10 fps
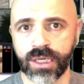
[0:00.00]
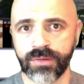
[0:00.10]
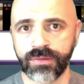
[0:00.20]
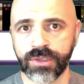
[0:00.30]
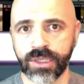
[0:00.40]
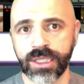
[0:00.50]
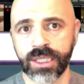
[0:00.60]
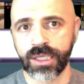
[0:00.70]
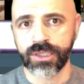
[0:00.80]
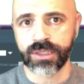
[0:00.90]
artificial
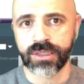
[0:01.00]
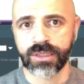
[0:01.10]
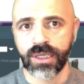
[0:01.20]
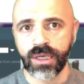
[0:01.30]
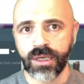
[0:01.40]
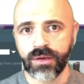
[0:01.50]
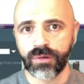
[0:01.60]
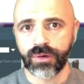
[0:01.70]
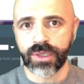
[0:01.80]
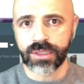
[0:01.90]
intelligence
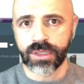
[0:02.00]
for its